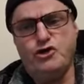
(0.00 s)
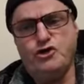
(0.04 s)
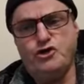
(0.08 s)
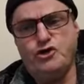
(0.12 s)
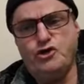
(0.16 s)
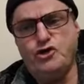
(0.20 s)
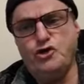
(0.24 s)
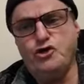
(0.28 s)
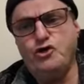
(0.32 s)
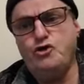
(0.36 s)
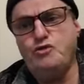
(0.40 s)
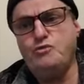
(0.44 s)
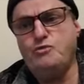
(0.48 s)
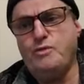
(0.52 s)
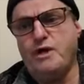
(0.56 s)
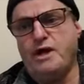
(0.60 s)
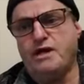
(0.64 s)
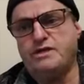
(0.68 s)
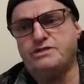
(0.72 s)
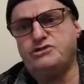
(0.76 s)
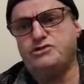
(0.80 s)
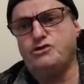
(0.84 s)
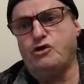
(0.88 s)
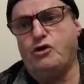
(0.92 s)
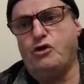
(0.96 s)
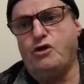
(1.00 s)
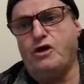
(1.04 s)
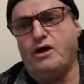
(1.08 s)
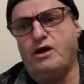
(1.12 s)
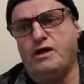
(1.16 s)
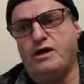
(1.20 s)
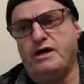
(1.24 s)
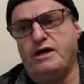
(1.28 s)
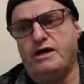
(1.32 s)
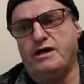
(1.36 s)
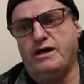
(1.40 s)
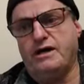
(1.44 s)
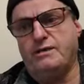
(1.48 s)
You must not
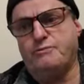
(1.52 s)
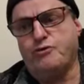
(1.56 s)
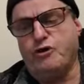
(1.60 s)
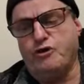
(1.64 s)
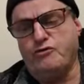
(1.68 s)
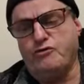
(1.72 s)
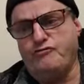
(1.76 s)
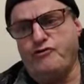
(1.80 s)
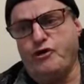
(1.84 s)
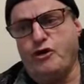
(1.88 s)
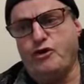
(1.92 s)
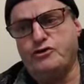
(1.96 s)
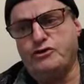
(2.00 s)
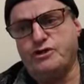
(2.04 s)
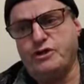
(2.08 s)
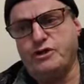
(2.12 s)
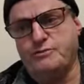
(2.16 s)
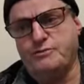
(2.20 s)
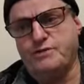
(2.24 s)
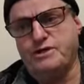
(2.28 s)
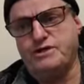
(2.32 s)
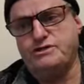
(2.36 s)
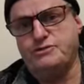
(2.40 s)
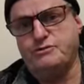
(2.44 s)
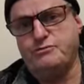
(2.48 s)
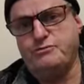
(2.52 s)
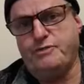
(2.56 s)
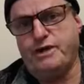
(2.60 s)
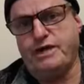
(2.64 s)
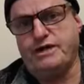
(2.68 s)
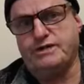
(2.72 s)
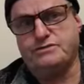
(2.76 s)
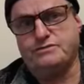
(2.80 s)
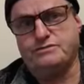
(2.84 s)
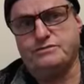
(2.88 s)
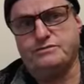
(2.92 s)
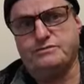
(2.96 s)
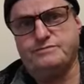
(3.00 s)
provoke them into
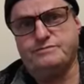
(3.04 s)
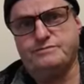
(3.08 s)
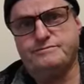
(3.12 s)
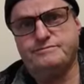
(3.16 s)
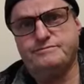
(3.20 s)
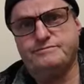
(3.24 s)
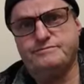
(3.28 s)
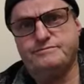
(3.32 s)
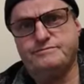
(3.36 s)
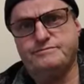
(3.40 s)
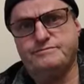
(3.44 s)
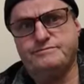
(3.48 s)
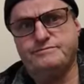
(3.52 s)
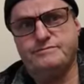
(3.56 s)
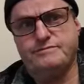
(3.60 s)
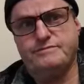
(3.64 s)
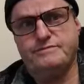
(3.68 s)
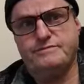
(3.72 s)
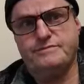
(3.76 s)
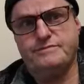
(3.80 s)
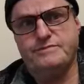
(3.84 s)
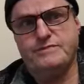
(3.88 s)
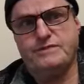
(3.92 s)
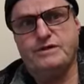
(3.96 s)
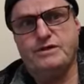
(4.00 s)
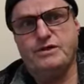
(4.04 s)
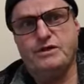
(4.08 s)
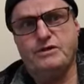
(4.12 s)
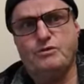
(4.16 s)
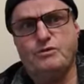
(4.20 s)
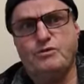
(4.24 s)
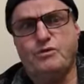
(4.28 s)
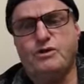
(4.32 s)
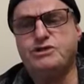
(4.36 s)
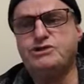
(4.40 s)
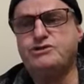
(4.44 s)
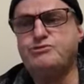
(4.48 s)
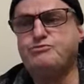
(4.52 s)
battle.
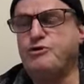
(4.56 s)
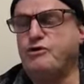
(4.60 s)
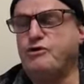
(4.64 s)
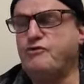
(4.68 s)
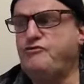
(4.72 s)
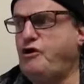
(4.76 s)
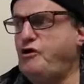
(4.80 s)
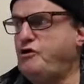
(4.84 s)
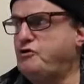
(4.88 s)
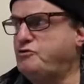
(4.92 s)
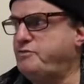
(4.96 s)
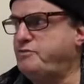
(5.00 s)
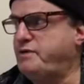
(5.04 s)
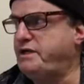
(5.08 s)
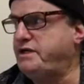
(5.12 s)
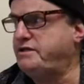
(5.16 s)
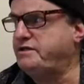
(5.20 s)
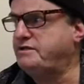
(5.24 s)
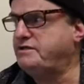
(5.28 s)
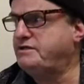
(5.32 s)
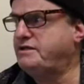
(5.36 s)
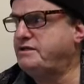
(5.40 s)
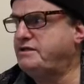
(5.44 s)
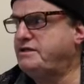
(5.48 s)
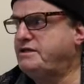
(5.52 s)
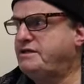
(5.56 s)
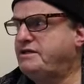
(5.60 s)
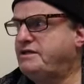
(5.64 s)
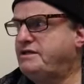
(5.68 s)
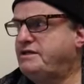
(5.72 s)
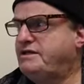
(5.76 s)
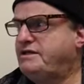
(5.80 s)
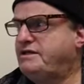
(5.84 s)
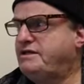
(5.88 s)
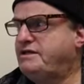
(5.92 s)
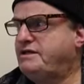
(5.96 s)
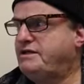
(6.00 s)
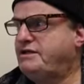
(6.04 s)
What does provoke mean?
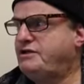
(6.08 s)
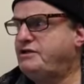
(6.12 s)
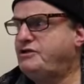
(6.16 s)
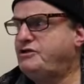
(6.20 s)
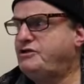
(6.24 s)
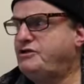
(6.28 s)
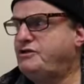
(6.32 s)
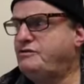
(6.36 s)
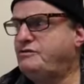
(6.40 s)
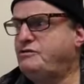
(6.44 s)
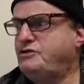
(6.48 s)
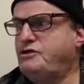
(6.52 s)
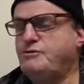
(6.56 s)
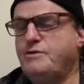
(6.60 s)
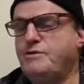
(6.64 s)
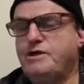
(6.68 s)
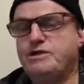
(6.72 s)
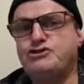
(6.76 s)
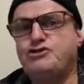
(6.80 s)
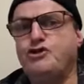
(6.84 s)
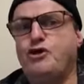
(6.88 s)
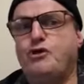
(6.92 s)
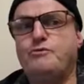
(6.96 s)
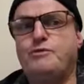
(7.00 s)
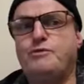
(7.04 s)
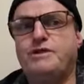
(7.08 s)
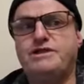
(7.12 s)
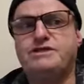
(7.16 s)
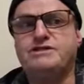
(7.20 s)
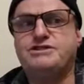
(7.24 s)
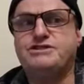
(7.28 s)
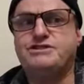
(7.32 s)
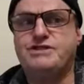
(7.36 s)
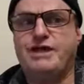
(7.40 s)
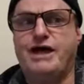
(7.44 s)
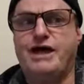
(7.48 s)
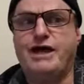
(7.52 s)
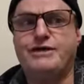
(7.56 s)
You must not be the
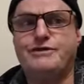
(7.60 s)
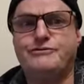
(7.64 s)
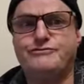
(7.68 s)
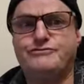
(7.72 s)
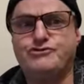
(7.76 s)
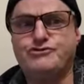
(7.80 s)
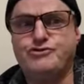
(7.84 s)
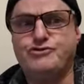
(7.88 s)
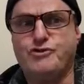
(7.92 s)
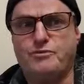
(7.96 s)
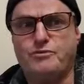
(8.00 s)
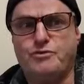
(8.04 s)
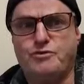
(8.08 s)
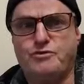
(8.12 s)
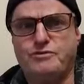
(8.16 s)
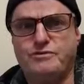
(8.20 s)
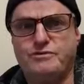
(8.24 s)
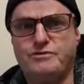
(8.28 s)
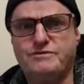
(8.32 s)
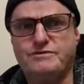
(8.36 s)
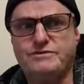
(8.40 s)
start of trouble.